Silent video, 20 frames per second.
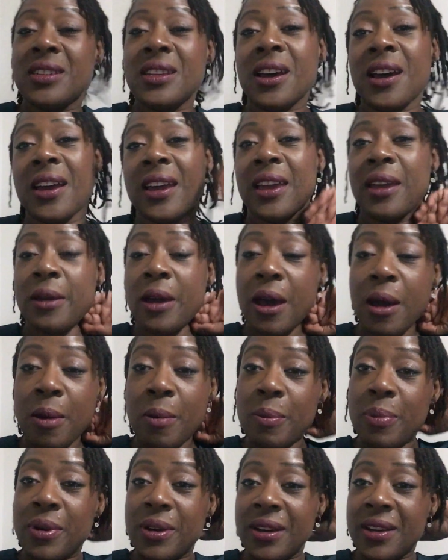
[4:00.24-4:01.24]
tying it
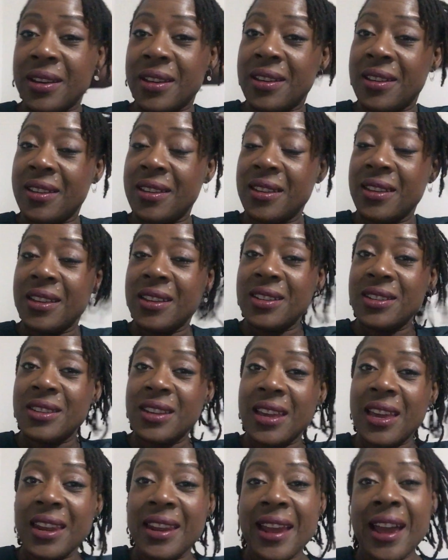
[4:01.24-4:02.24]
up to
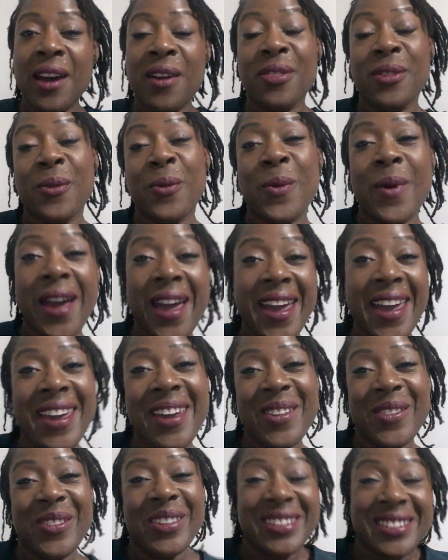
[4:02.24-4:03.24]
get it out of the
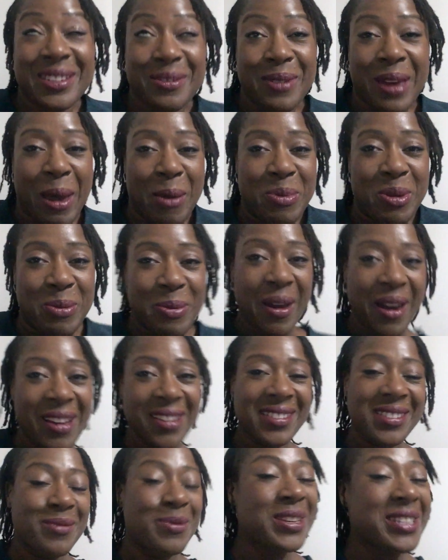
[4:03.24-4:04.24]
way, which I'm happy
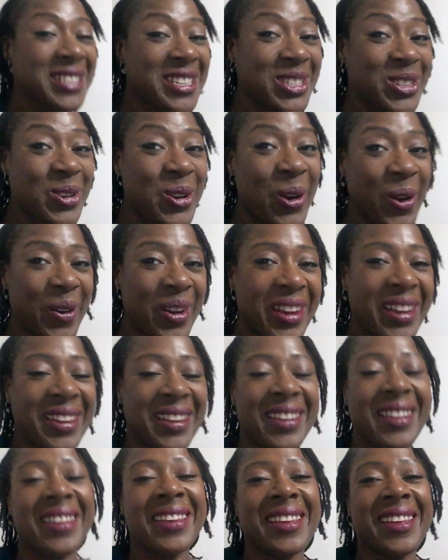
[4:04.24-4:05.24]
about. That means it's growing,
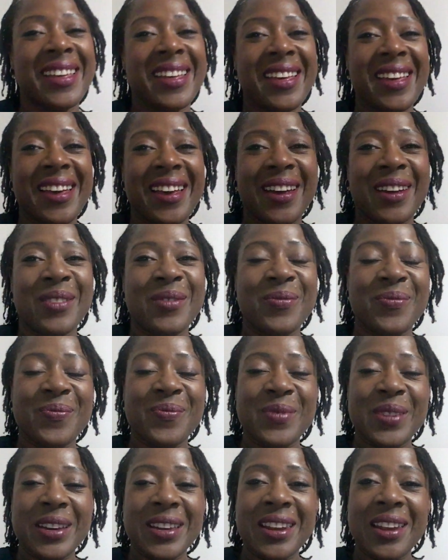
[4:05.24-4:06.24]

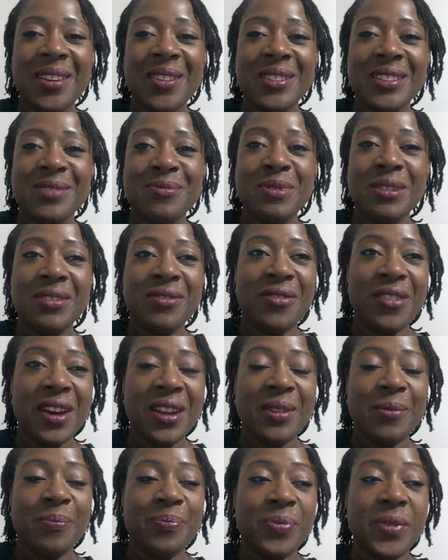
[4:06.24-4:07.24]
but you know, it's been
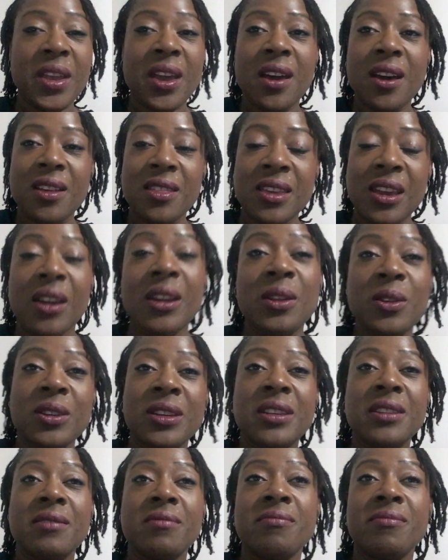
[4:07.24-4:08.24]
fun. The only
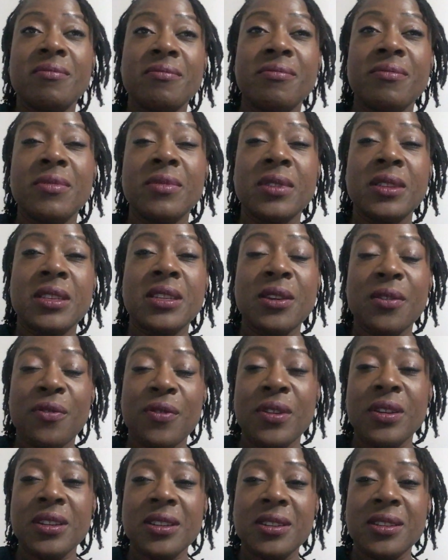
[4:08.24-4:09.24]

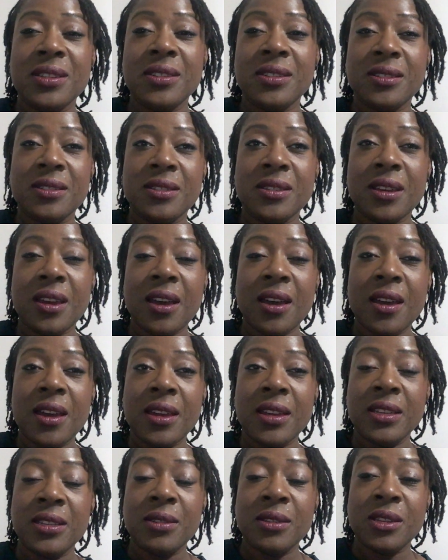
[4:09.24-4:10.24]
difference
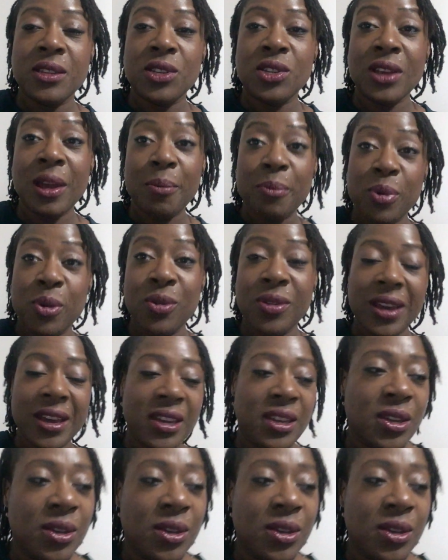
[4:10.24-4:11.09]
is the shampoo that I